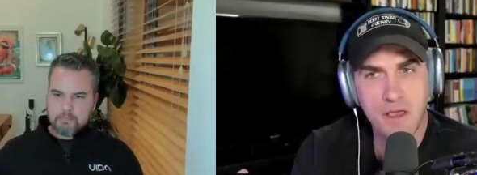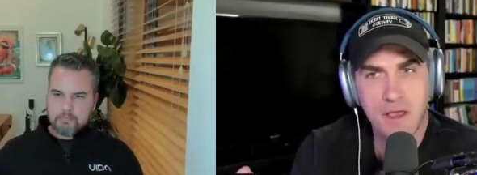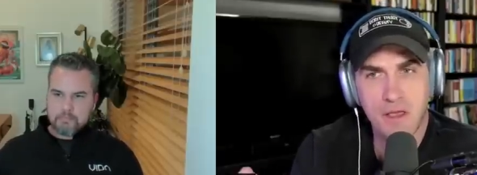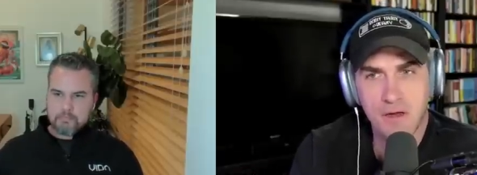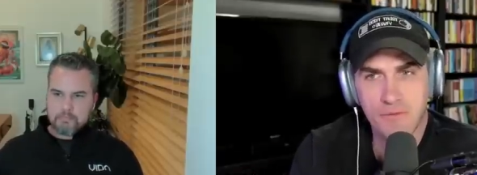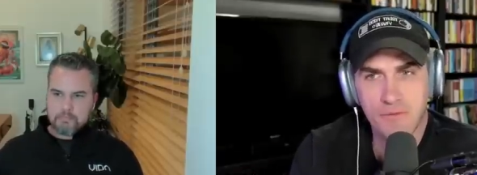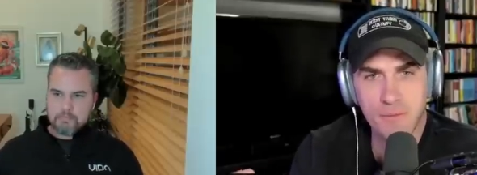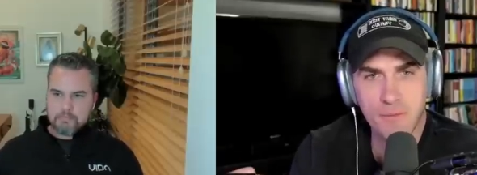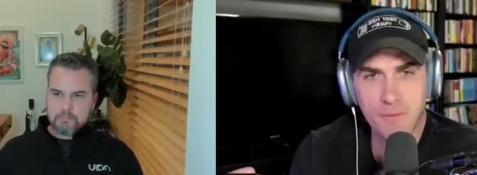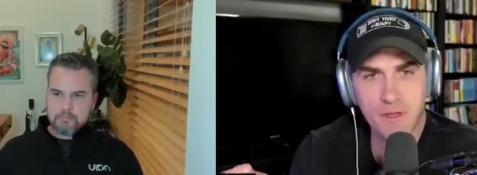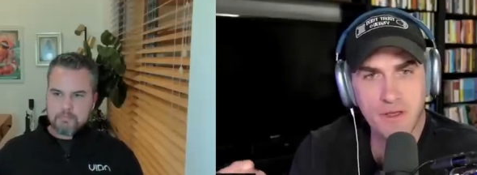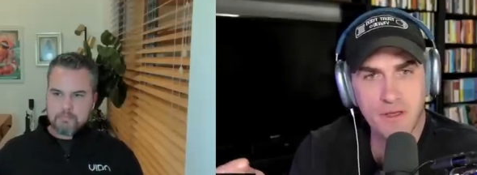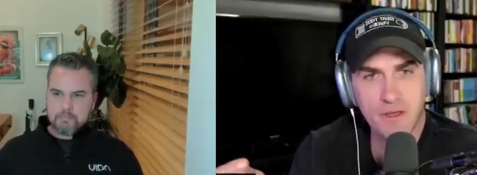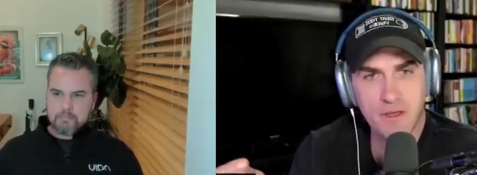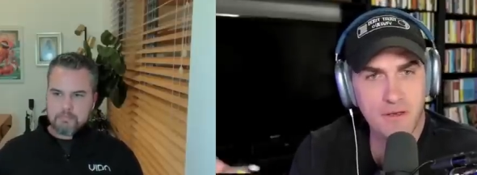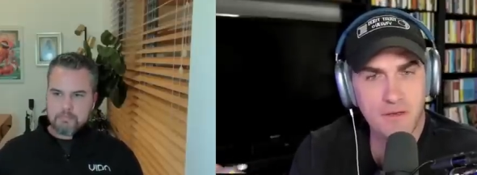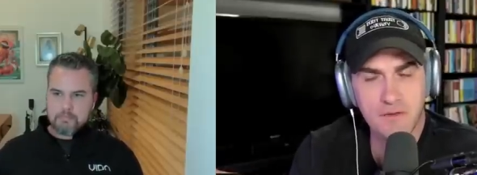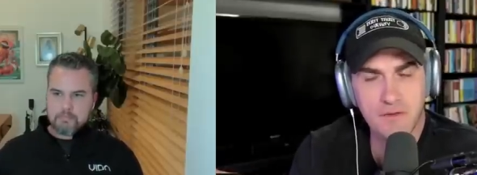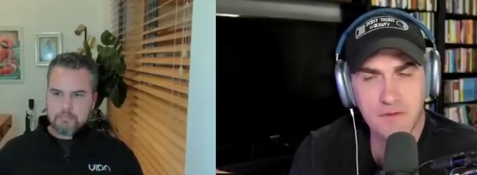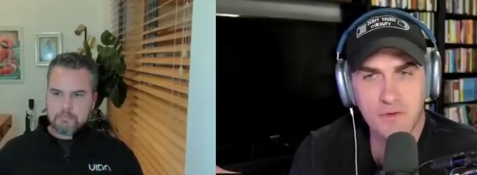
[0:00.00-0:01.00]
Speaker 1: from a
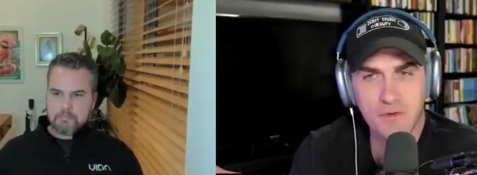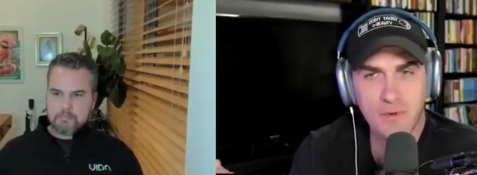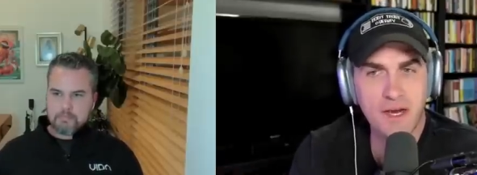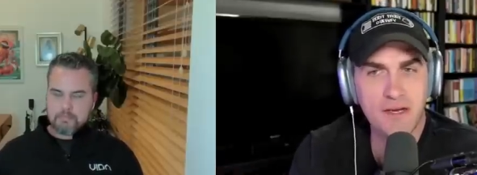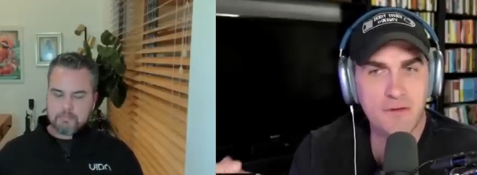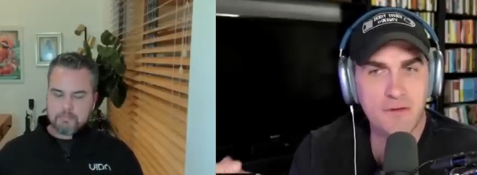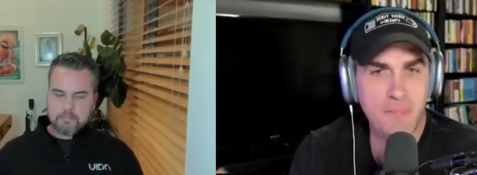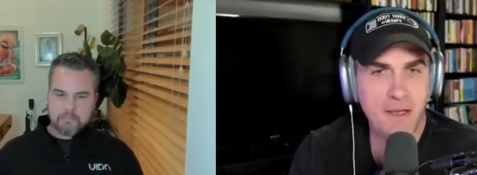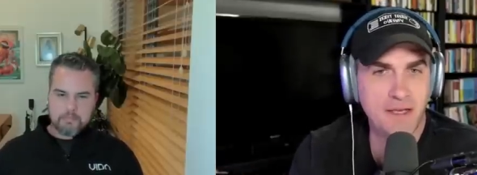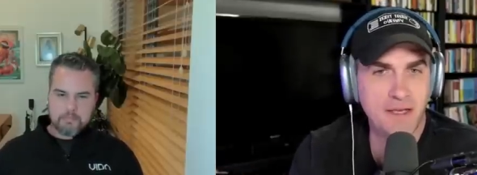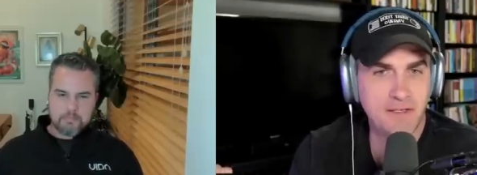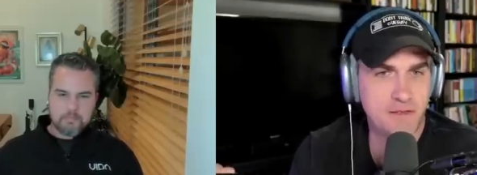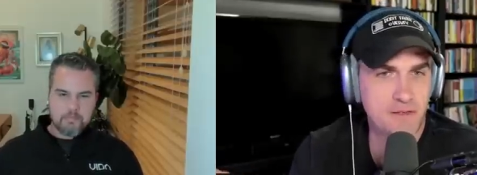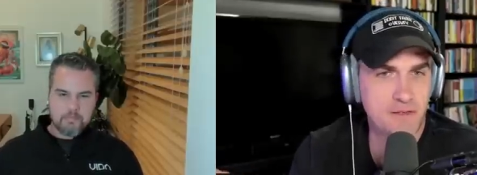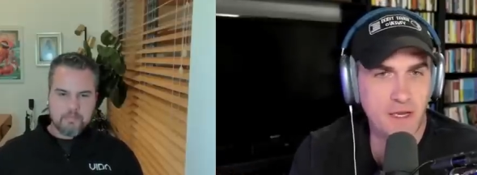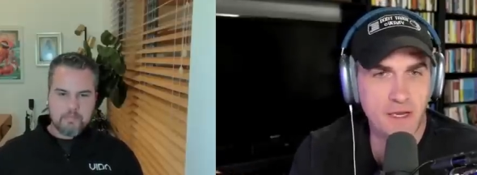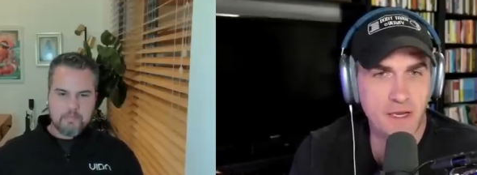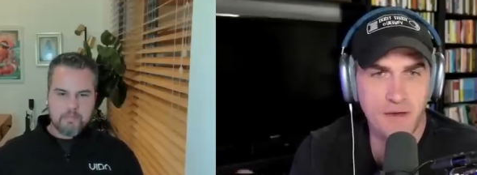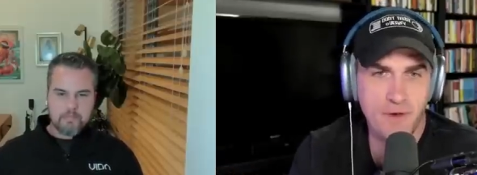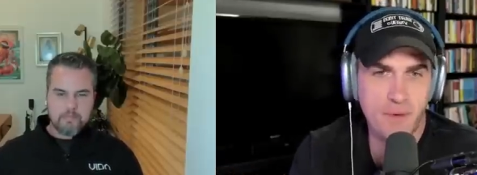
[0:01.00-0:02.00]
direct message,
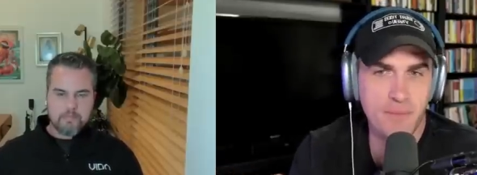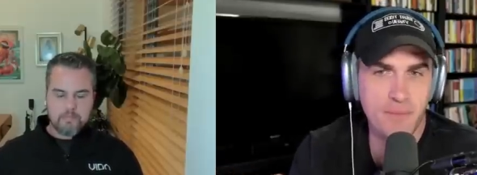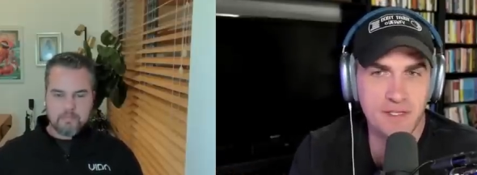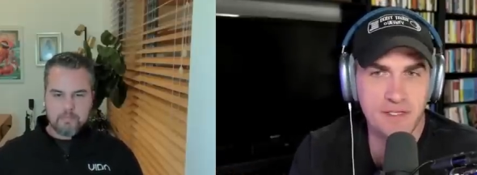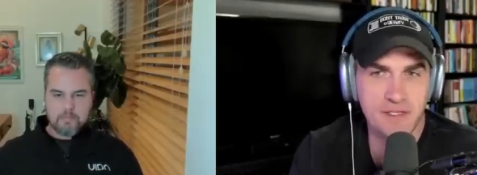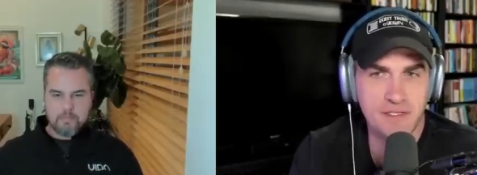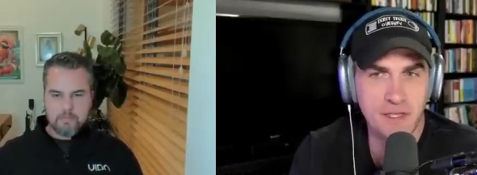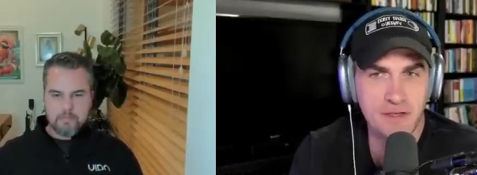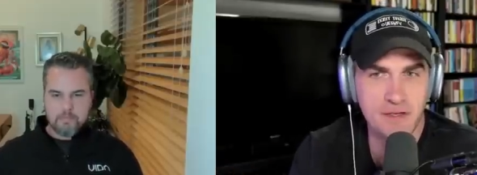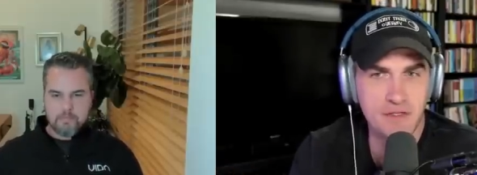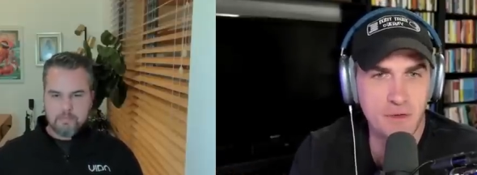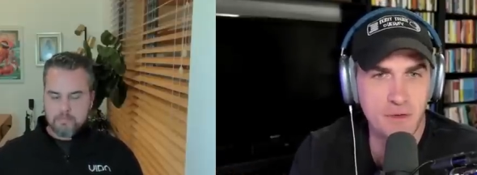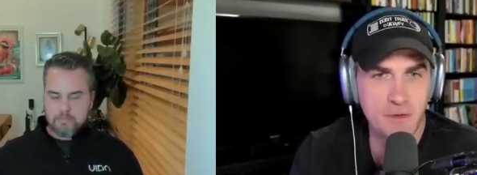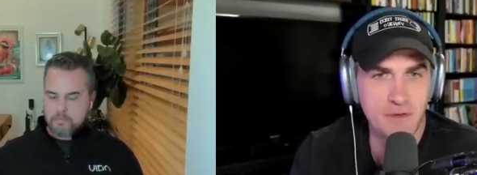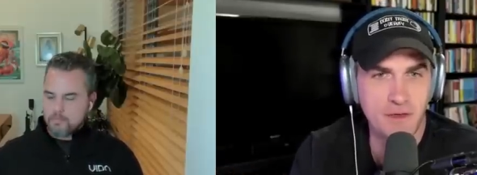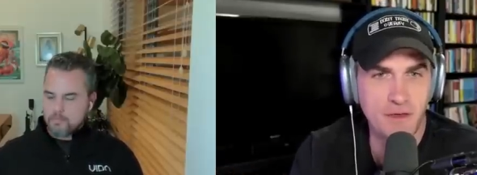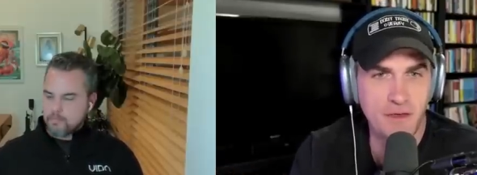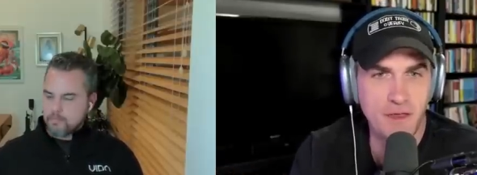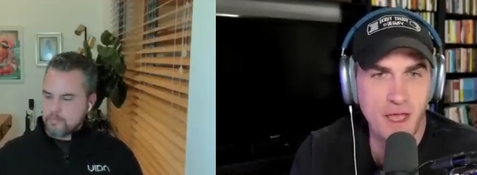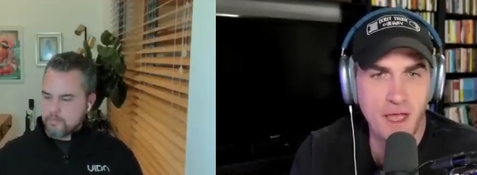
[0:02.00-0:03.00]
like if I'm going to send you a
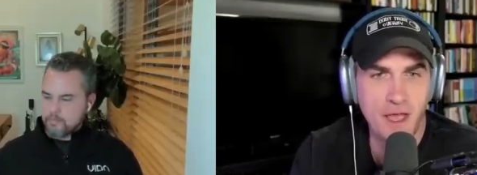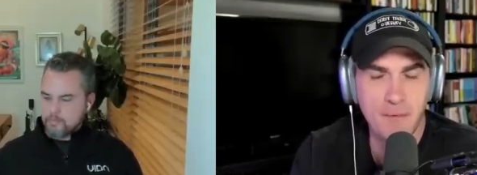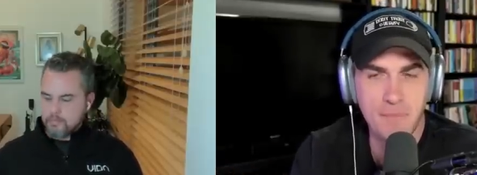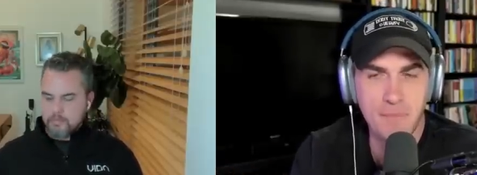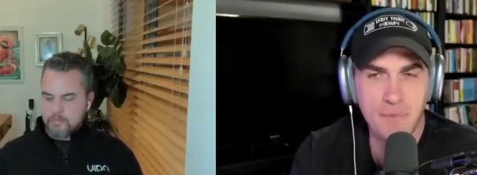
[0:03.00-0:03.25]
DM,